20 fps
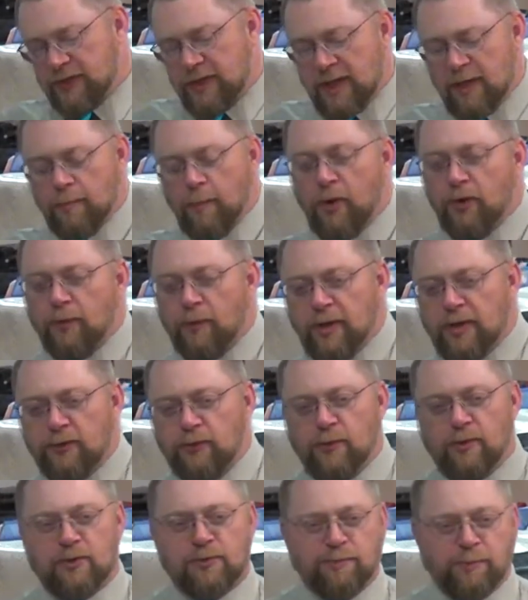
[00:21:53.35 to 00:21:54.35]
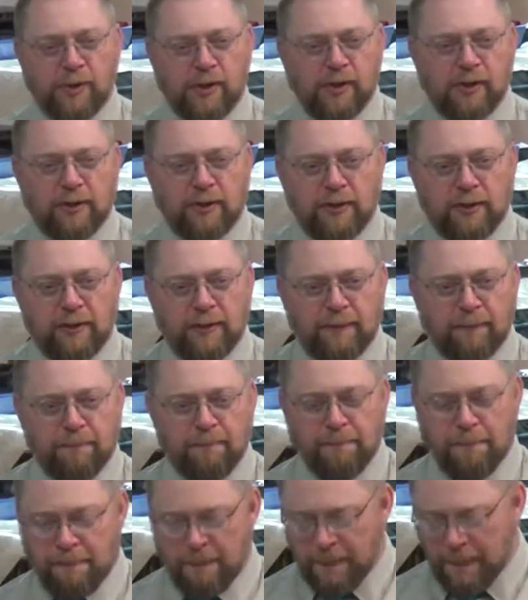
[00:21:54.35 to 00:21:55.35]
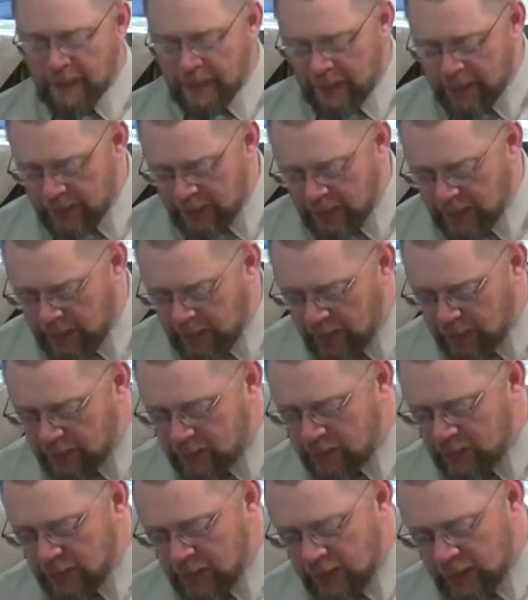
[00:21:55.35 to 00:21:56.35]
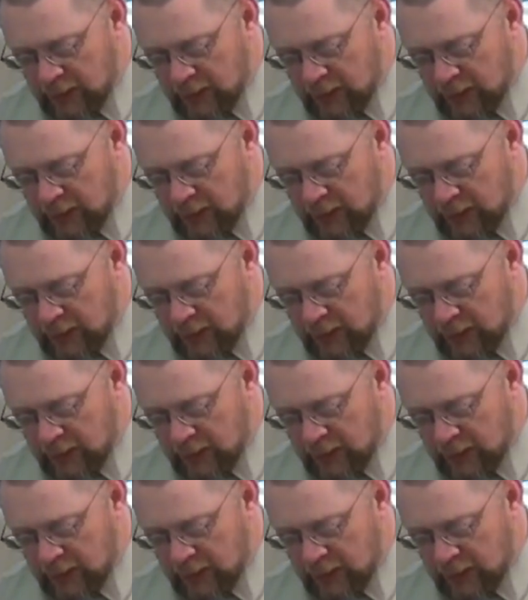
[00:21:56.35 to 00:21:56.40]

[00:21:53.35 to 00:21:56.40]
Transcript: theme all the way through his book. And,